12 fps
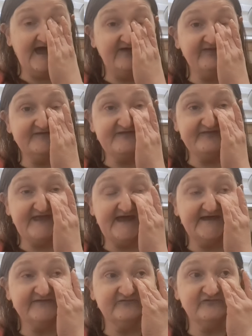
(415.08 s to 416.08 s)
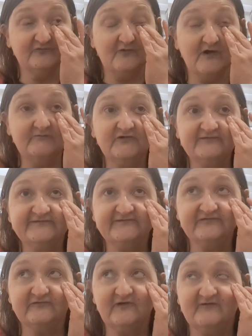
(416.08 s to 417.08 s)
Other than that, I don't know what I'm going to
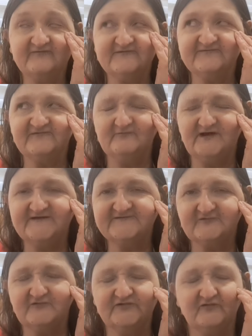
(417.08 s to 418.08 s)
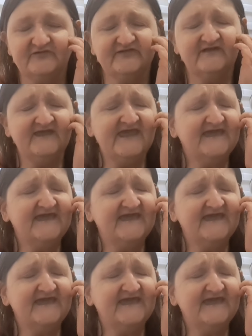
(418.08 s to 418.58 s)
do. I've got so much going on.